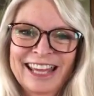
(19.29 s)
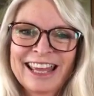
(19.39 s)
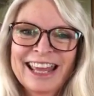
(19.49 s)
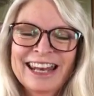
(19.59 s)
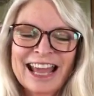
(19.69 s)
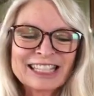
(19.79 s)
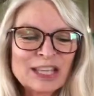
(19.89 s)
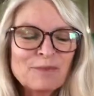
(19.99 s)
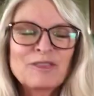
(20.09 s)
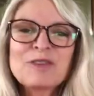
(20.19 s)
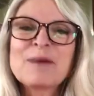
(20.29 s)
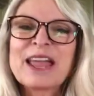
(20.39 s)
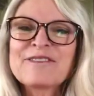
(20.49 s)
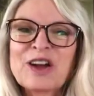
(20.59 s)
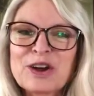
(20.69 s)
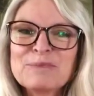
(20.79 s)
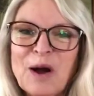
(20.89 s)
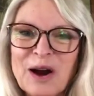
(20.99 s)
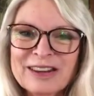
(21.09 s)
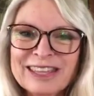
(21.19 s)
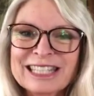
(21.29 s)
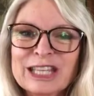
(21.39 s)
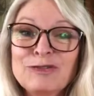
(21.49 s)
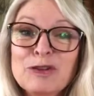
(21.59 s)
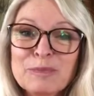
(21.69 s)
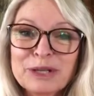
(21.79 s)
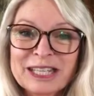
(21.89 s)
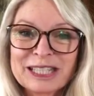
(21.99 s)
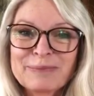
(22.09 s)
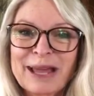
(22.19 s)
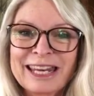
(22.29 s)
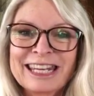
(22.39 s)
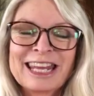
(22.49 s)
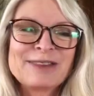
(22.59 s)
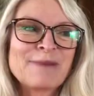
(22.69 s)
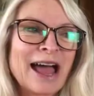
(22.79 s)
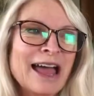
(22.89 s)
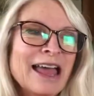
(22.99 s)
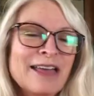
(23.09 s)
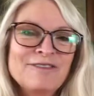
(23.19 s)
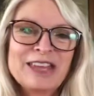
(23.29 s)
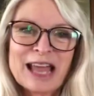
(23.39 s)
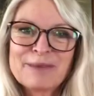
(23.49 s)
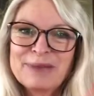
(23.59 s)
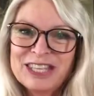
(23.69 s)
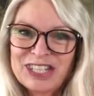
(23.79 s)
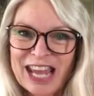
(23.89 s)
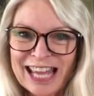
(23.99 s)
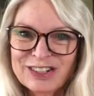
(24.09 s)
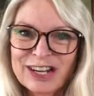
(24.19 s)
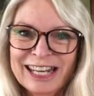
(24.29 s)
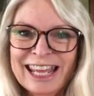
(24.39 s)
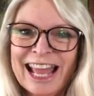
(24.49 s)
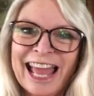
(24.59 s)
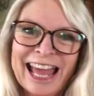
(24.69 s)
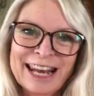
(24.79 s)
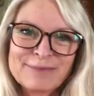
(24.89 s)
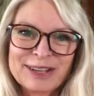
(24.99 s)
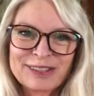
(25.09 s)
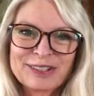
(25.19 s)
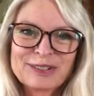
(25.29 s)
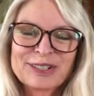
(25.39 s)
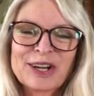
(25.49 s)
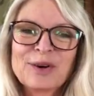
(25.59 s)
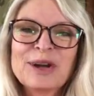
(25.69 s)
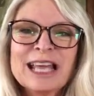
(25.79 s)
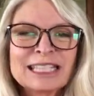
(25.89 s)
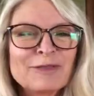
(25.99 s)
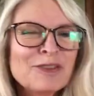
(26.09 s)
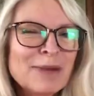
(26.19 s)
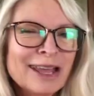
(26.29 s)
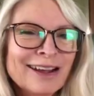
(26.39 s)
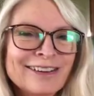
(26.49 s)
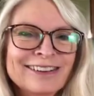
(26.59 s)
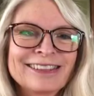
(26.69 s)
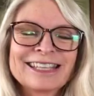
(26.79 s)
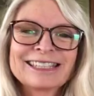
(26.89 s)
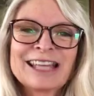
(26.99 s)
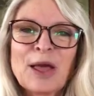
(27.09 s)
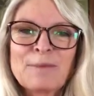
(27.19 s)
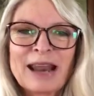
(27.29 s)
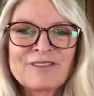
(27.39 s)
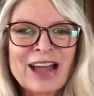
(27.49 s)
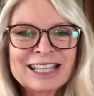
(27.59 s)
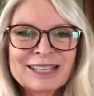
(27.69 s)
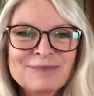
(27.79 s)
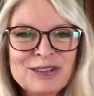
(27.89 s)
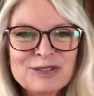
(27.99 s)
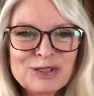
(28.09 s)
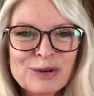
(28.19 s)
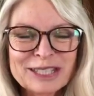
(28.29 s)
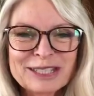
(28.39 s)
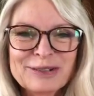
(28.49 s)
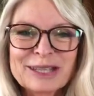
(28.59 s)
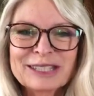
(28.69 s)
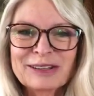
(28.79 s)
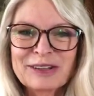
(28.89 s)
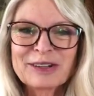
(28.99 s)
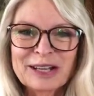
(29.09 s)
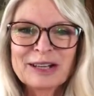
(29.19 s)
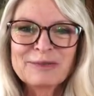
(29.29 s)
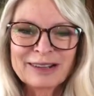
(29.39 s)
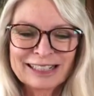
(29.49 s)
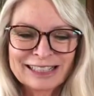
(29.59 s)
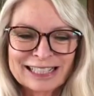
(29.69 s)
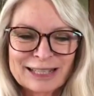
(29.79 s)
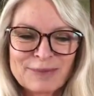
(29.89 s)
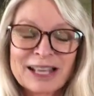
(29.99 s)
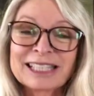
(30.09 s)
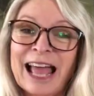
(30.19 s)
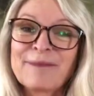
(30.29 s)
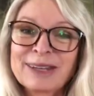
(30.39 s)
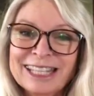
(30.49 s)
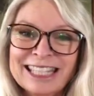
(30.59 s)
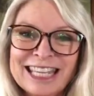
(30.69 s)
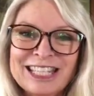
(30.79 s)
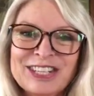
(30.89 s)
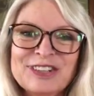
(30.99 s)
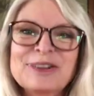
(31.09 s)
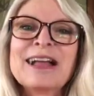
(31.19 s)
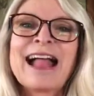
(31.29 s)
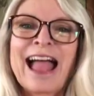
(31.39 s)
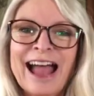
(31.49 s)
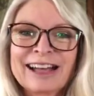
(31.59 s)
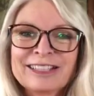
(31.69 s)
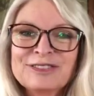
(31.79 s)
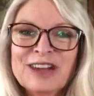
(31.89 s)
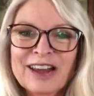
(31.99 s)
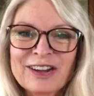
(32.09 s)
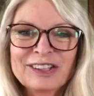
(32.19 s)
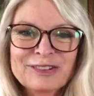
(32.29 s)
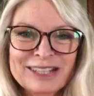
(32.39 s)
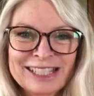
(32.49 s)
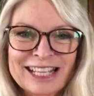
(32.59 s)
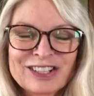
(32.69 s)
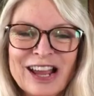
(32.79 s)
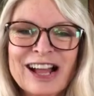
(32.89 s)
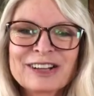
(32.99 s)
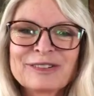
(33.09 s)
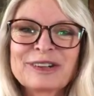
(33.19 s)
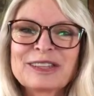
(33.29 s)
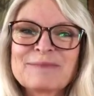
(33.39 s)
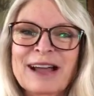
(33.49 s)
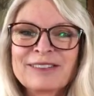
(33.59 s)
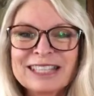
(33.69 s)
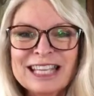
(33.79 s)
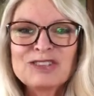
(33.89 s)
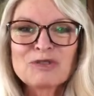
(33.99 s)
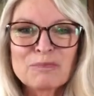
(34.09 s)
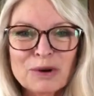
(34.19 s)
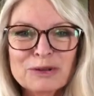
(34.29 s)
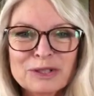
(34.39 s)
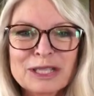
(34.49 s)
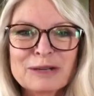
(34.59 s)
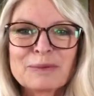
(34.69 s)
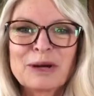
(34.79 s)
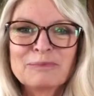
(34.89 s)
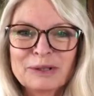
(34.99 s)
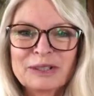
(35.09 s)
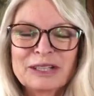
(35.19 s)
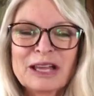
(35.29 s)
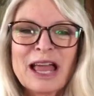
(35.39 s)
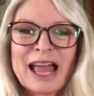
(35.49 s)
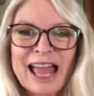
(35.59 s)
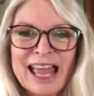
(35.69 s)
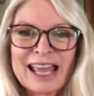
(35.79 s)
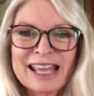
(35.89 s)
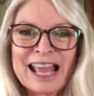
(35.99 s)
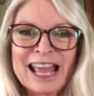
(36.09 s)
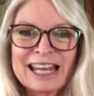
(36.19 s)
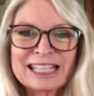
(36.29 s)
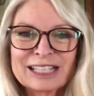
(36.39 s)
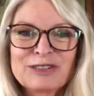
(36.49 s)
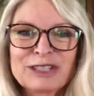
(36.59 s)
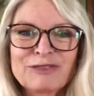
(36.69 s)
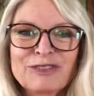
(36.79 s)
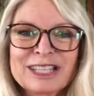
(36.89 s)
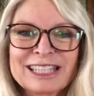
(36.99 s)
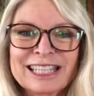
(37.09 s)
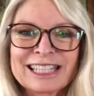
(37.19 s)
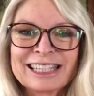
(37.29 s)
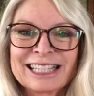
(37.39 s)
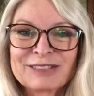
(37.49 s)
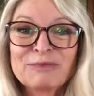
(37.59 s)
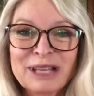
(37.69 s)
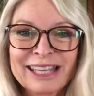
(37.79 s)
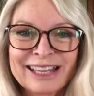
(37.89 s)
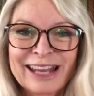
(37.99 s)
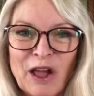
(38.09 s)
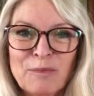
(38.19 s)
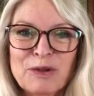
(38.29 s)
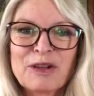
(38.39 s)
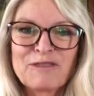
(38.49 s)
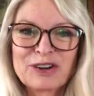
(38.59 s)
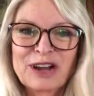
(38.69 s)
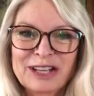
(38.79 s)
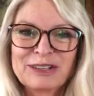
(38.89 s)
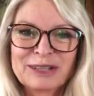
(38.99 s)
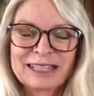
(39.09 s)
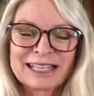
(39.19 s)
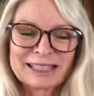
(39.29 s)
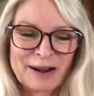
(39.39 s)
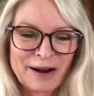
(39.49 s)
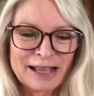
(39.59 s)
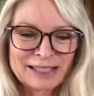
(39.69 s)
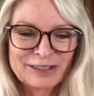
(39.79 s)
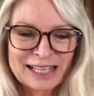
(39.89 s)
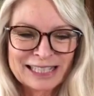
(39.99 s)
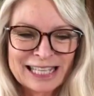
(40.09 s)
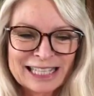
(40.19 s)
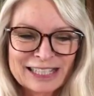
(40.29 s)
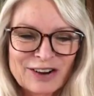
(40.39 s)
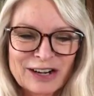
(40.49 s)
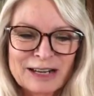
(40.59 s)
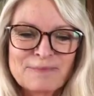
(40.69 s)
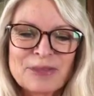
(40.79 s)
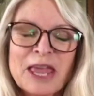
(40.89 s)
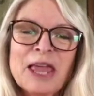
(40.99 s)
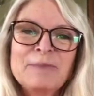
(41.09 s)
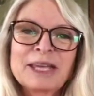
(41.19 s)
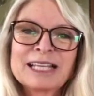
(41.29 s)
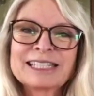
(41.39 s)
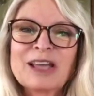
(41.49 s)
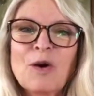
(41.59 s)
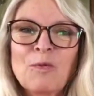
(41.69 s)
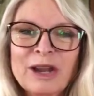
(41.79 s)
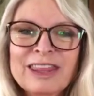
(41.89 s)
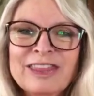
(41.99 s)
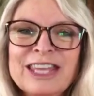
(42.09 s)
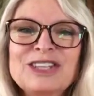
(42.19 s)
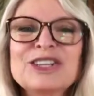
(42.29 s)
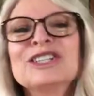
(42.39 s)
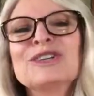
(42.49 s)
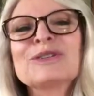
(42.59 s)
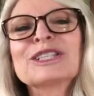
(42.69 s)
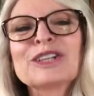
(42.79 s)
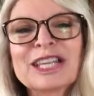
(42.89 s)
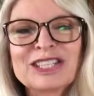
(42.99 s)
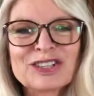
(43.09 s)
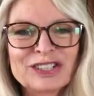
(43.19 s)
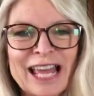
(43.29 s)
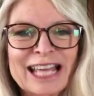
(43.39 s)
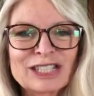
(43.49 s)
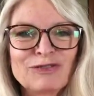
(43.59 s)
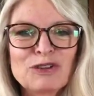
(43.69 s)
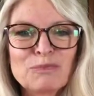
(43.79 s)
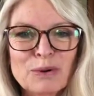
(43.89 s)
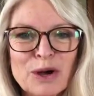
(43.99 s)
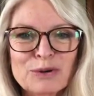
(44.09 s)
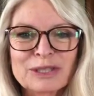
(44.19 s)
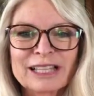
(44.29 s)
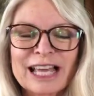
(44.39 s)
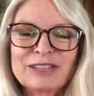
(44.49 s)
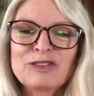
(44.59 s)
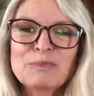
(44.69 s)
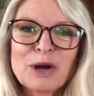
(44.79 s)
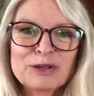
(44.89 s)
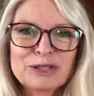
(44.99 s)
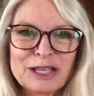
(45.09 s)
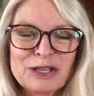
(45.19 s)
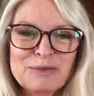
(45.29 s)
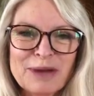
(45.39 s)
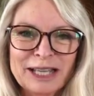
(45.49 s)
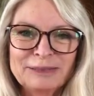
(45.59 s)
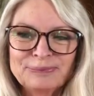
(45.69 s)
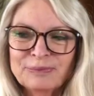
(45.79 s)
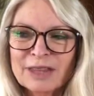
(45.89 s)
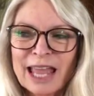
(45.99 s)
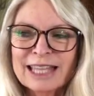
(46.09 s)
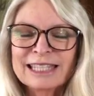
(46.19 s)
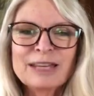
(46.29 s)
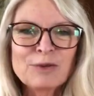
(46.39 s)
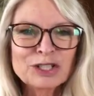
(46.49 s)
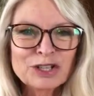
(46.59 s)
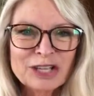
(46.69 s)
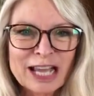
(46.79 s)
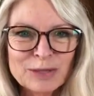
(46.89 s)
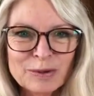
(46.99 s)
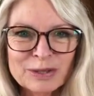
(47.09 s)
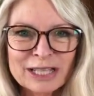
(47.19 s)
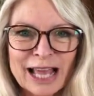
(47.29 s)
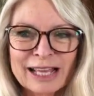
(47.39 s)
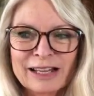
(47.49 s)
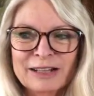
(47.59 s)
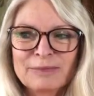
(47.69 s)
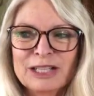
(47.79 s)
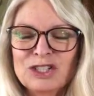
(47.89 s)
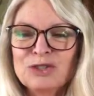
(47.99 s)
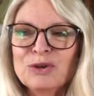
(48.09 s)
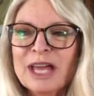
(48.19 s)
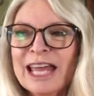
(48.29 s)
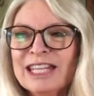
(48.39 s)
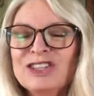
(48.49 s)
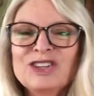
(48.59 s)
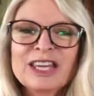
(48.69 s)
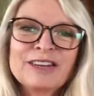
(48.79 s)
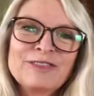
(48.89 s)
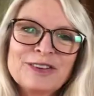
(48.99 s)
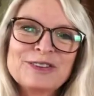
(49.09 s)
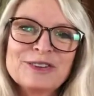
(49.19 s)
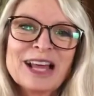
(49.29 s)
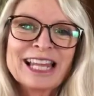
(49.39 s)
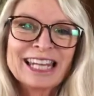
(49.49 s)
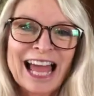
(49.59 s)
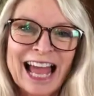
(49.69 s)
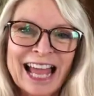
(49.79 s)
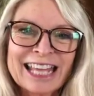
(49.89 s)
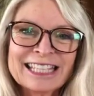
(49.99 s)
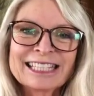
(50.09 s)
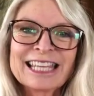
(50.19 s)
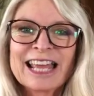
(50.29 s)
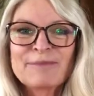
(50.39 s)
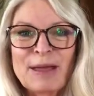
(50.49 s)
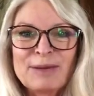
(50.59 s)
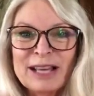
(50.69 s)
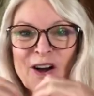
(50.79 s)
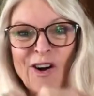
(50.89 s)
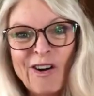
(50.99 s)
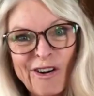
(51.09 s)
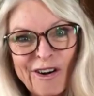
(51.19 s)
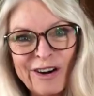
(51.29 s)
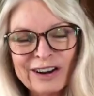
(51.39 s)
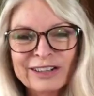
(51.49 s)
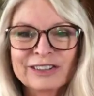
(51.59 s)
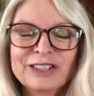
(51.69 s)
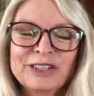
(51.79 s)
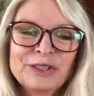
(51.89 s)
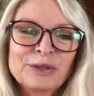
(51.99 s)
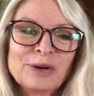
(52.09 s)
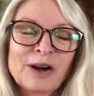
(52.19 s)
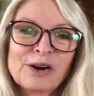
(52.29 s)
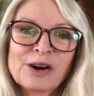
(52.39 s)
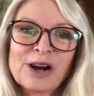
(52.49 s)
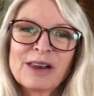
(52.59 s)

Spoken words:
Now, some of you may have heard part of this. If you participated in my VIP chat training I had a month or two ago, some of you may have heard of this, but I've got some new twists to it, so you're gonna wanna listen because I'm gonna teach you how to not only reset your algorithm, I'm gonna teach you a pro tip on building an exclusive friends list that's really gonna help you if you're not doing this. All right, so let's get started, because one of the things you can do is look at your last few posts, the last few posts that you made, and see what your engagement was like on them. Did you get a few likes, maybe a heart or two, or